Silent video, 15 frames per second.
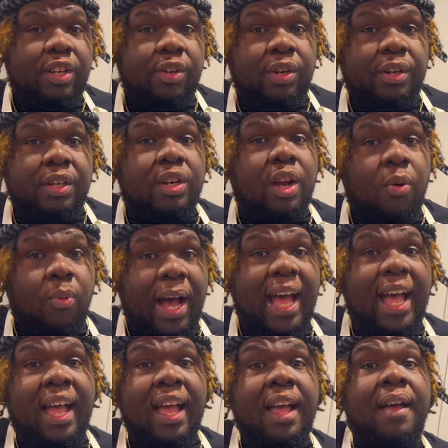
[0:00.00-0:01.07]
duty. You know why?
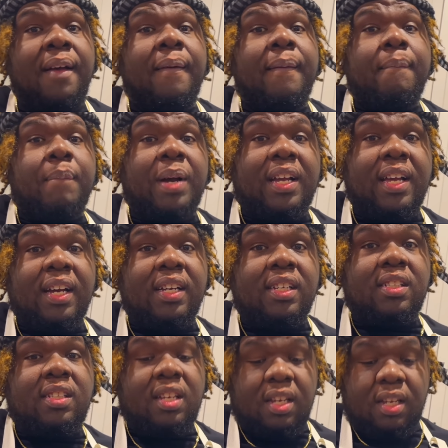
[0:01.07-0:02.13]
why?
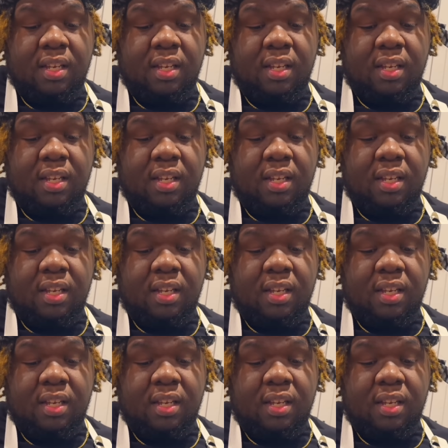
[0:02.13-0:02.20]
Because